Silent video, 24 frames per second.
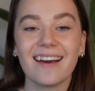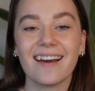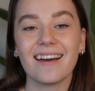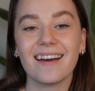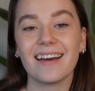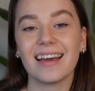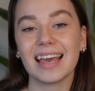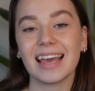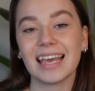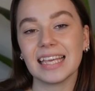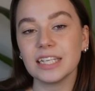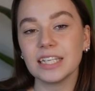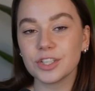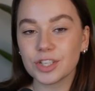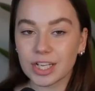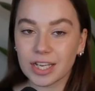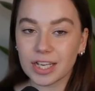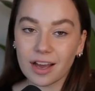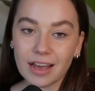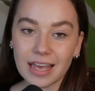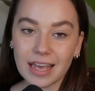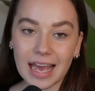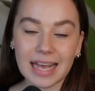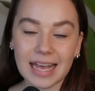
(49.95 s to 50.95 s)
in
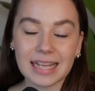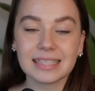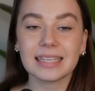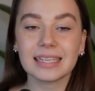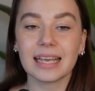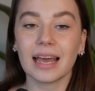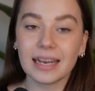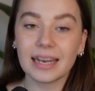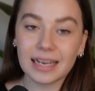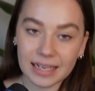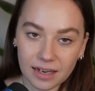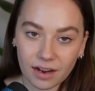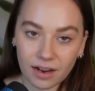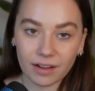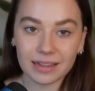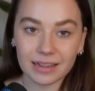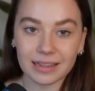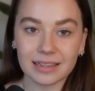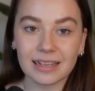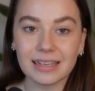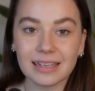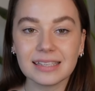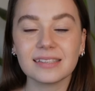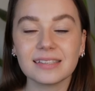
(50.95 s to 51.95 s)
GIS and in
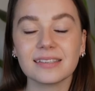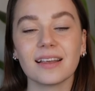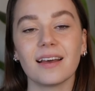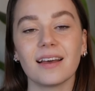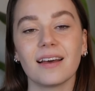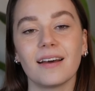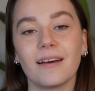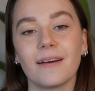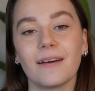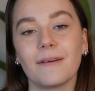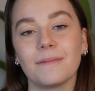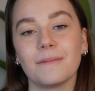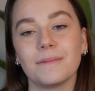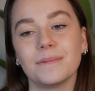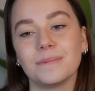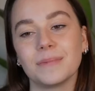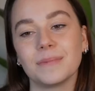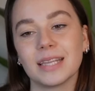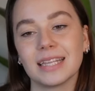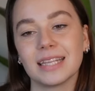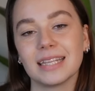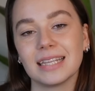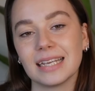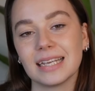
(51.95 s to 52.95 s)
Atlas,
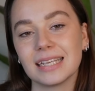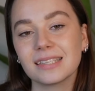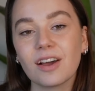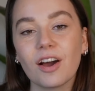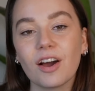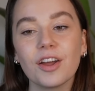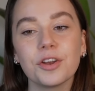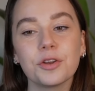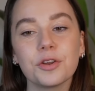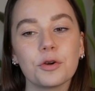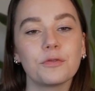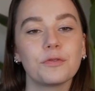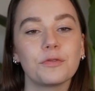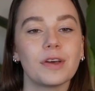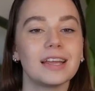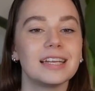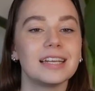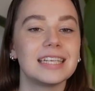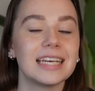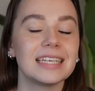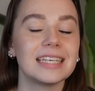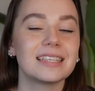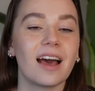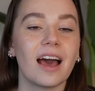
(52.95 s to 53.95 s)
these kind of
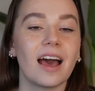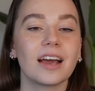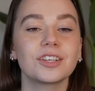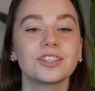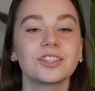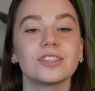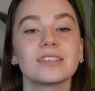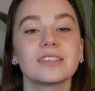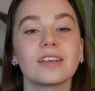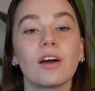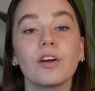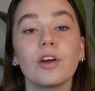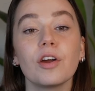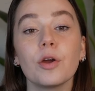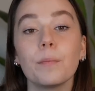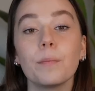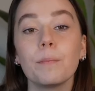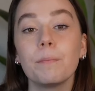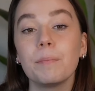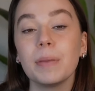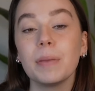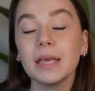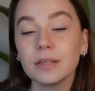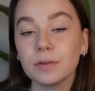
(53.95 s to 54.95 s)
data actions are a
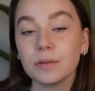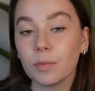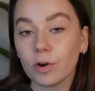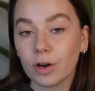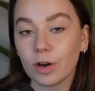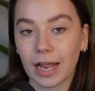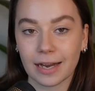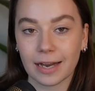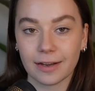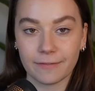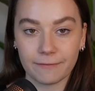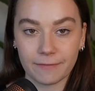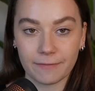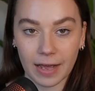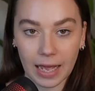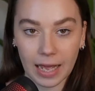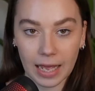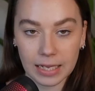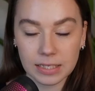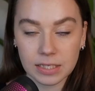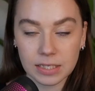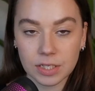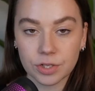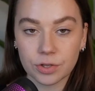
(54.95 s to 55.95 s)
bit more
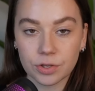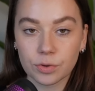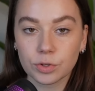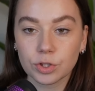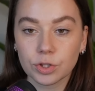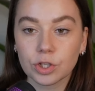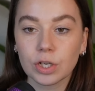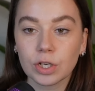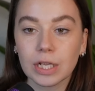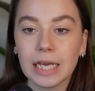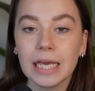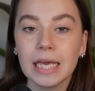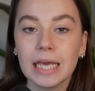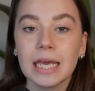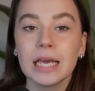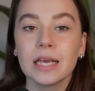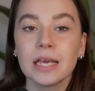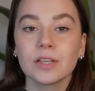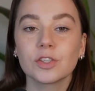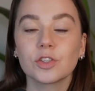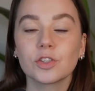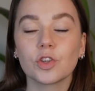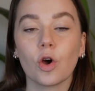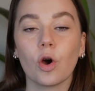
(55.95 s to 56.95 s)
advanced usually.
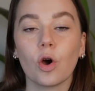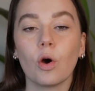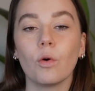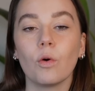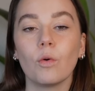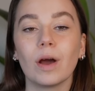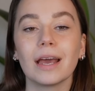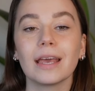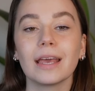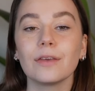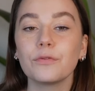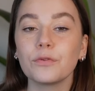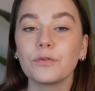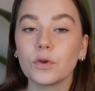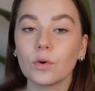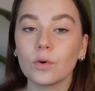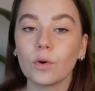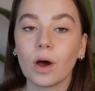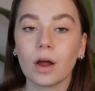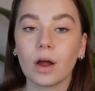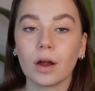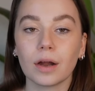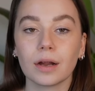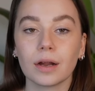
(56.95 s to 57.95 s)
So if you
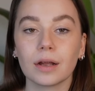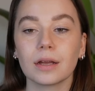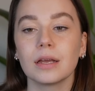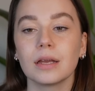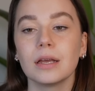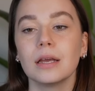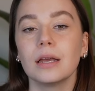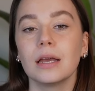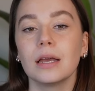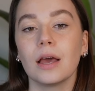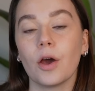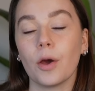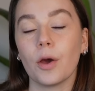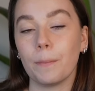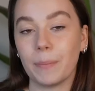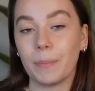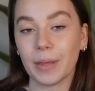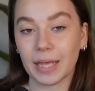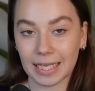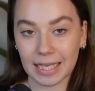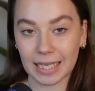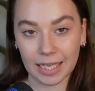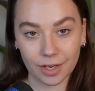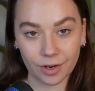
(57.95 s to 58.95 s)
are a
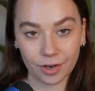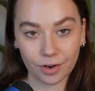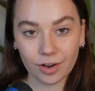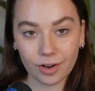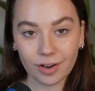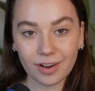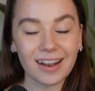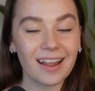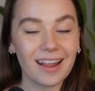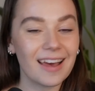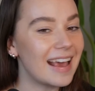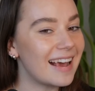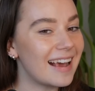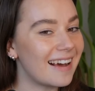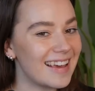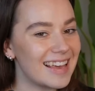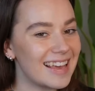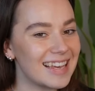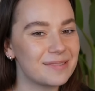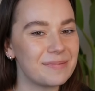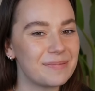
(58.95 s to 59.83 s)
beginner, like I expect